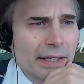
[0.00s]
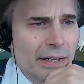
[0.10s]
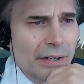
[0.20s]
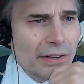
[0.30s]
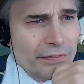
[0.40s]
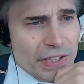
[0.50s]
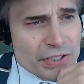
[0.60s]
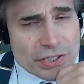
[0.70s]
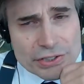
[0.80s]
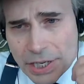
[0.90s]
The
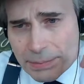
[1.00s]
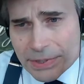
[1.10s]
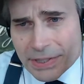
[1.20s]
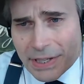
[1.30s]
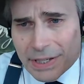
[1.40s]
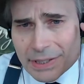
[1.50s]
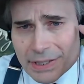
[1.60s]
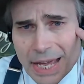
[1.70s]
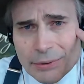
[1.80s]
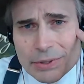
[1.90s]
fish and chips scene,
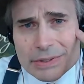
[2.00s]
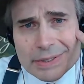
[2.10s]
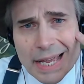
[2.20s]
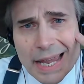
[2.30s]
that was